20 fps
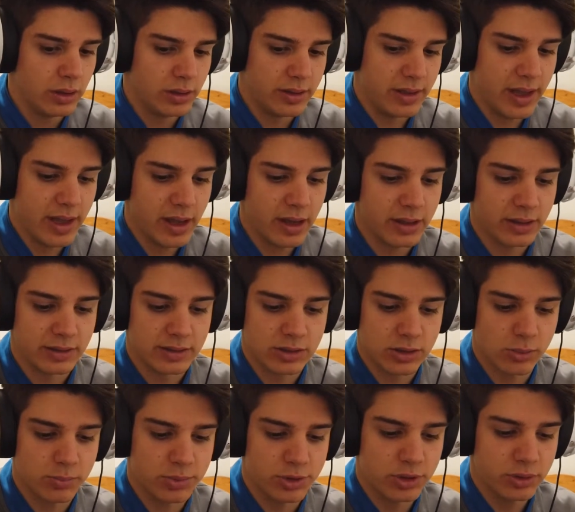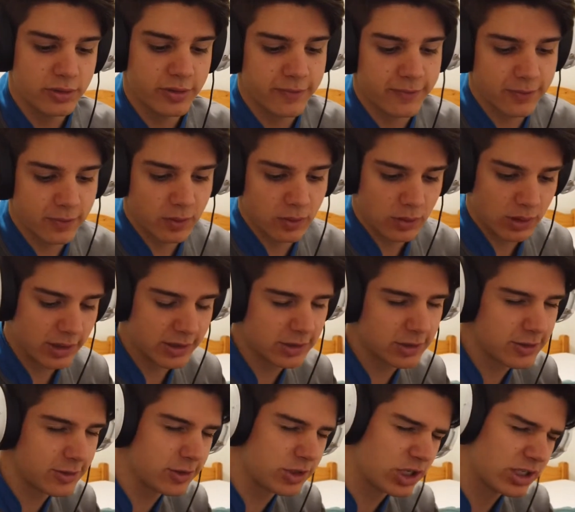yeah, it's so beautiful
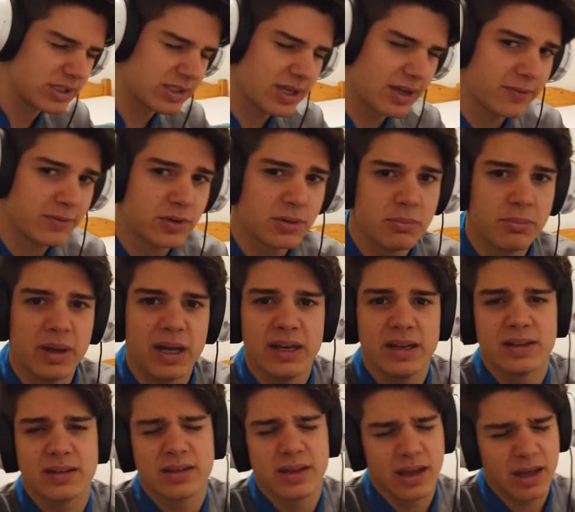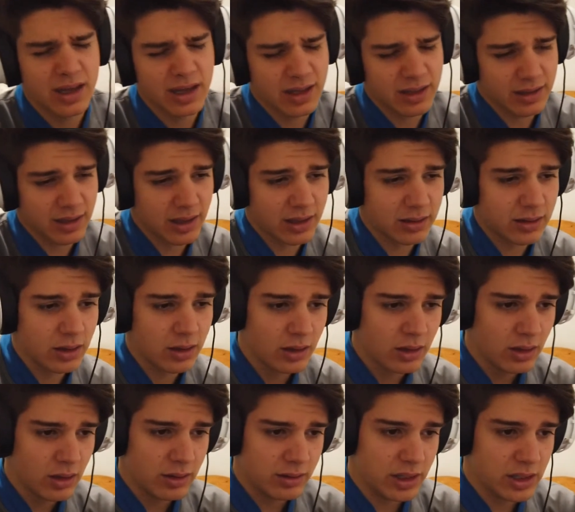and you just have to meditate and
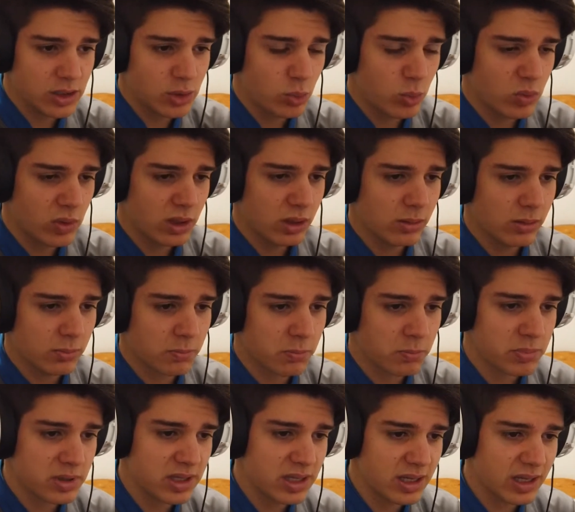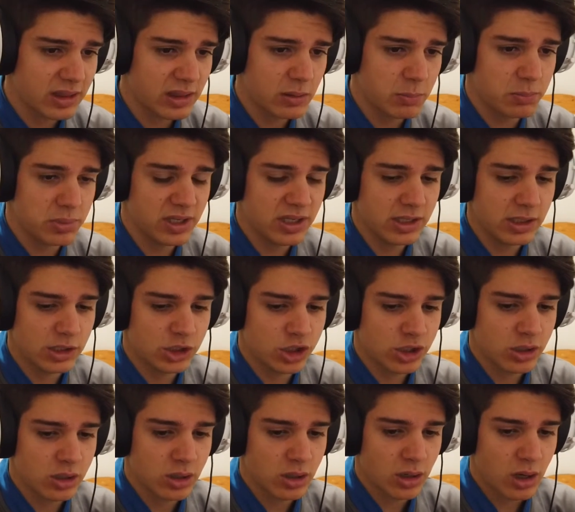then you will be at the beach.